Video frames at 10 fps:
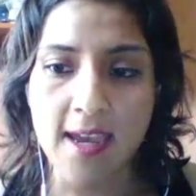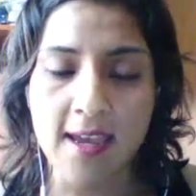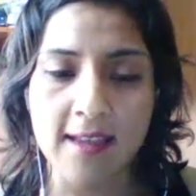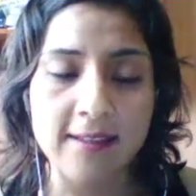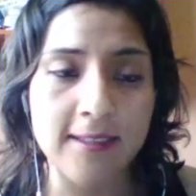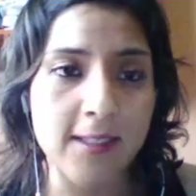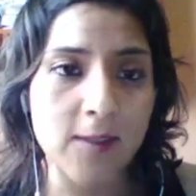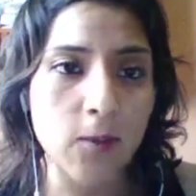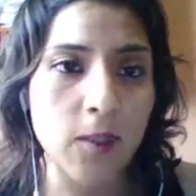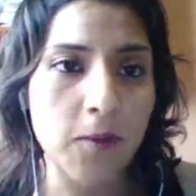
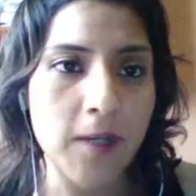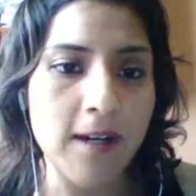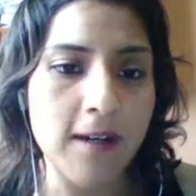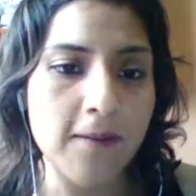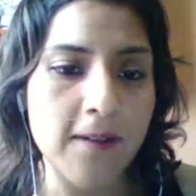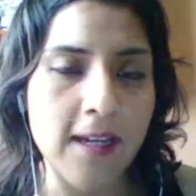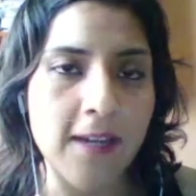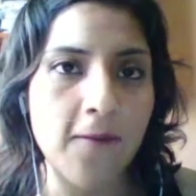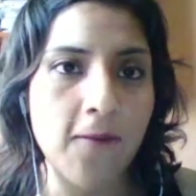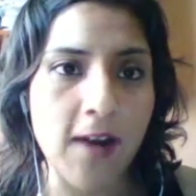Since we were
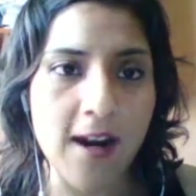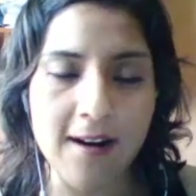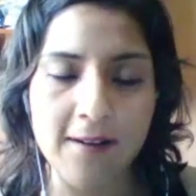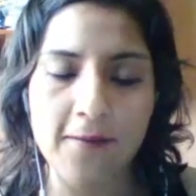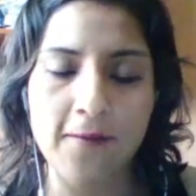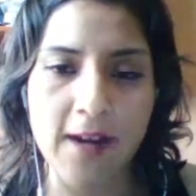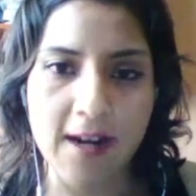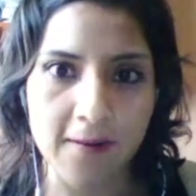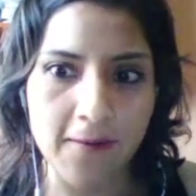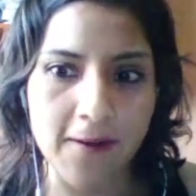like far,
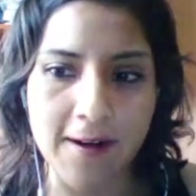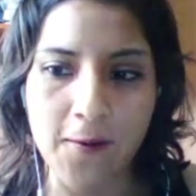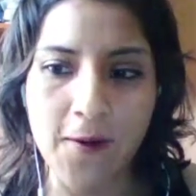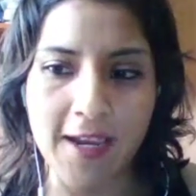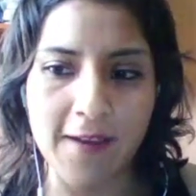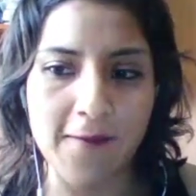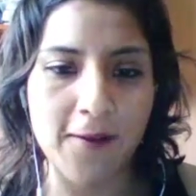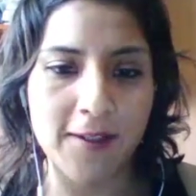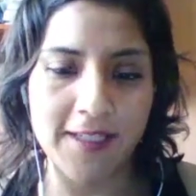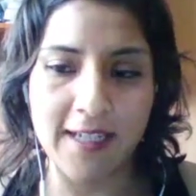far, far away
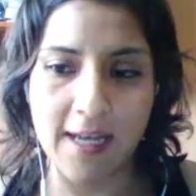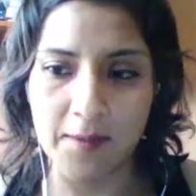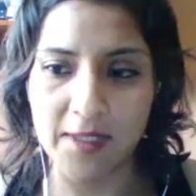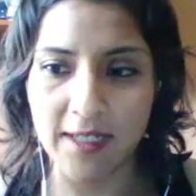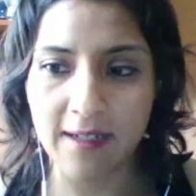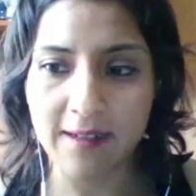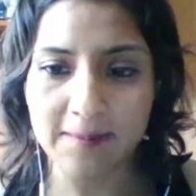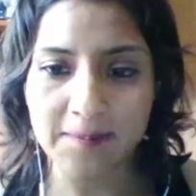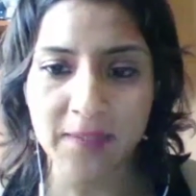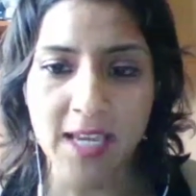from the capital,